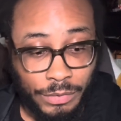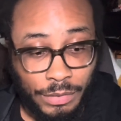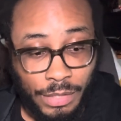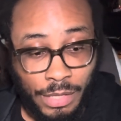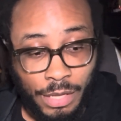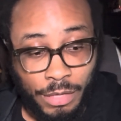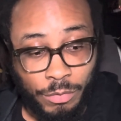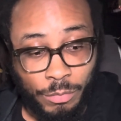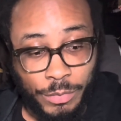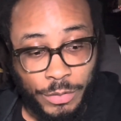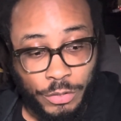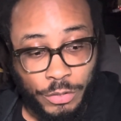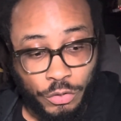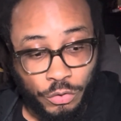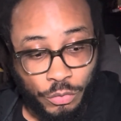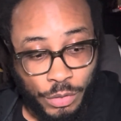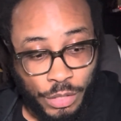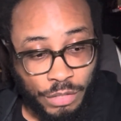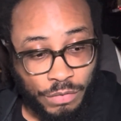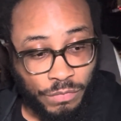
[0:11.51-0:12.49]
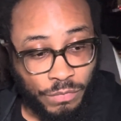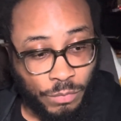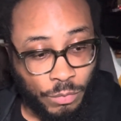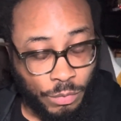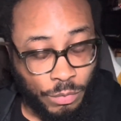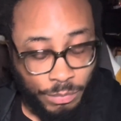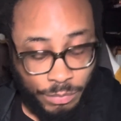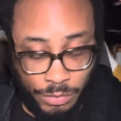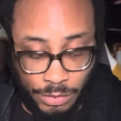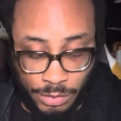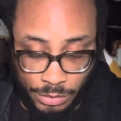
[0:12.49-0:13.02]
How do we
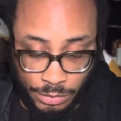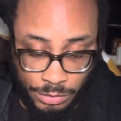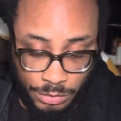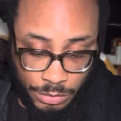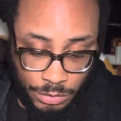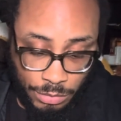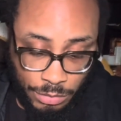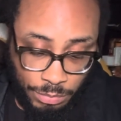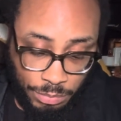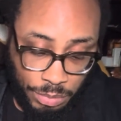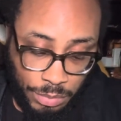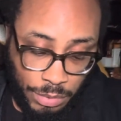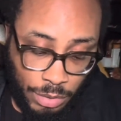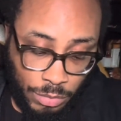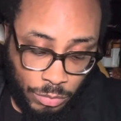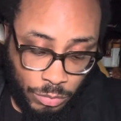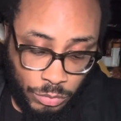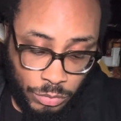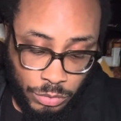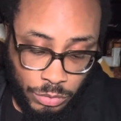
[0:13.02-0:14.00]
transform things into plural?